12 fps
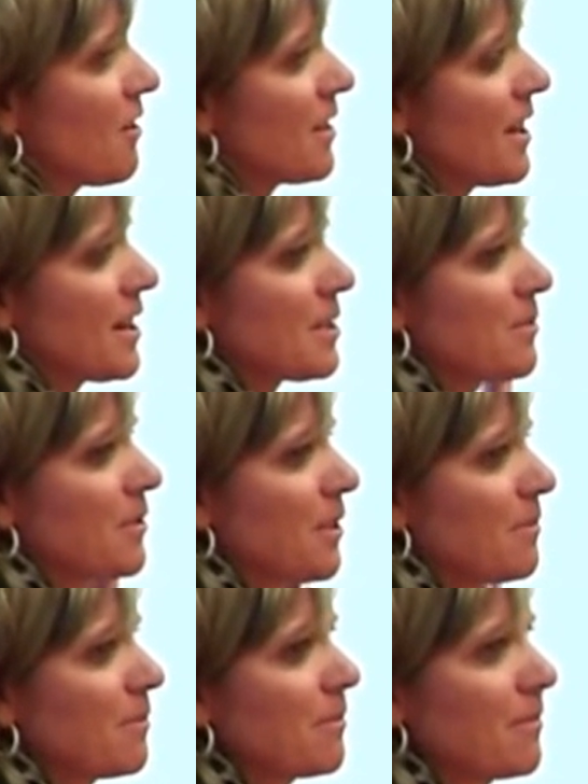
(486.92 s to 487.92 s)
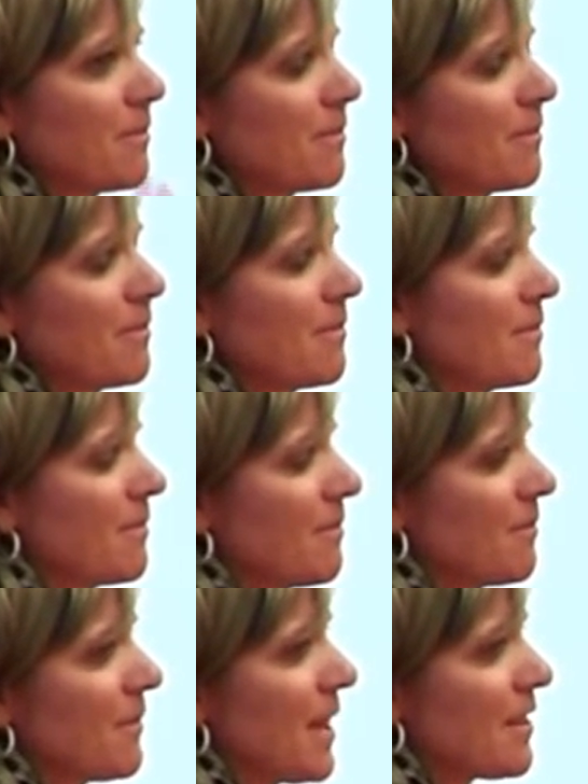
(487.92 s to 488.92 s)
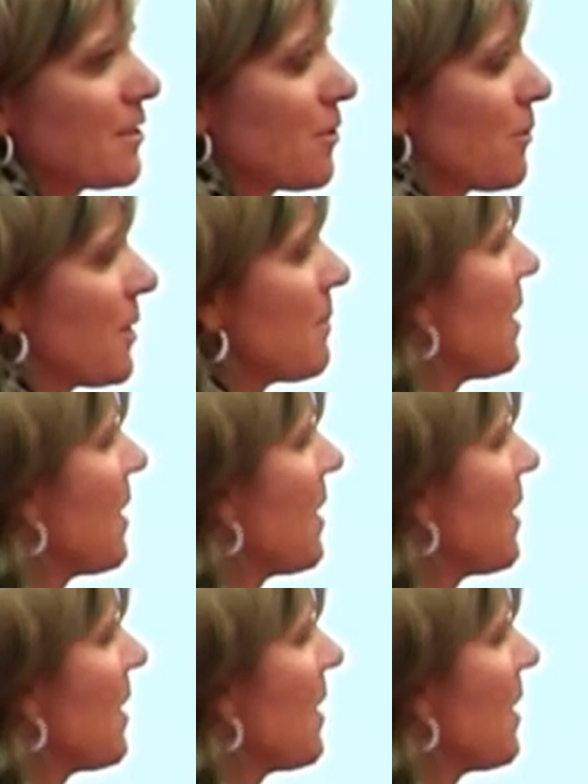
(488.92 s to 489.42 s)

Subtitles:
all the expert on methadone